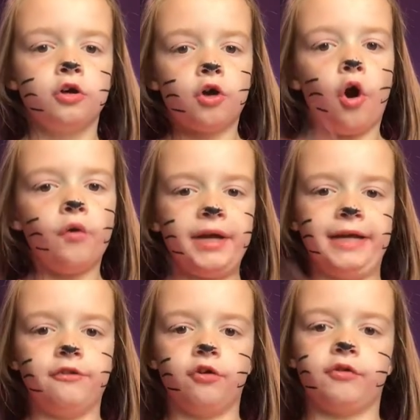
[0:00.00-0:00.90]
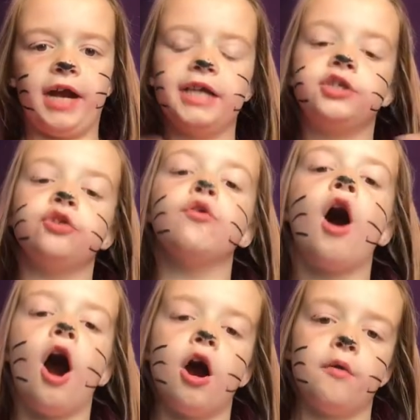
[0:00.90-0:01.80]
go in the grade 2
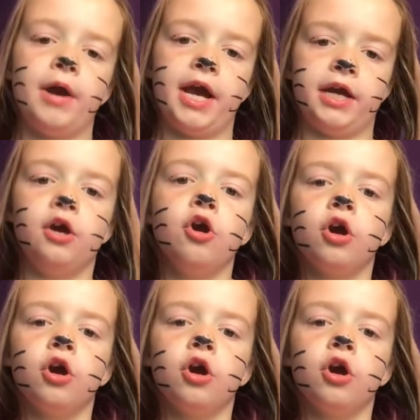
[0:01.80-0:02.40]
hallway.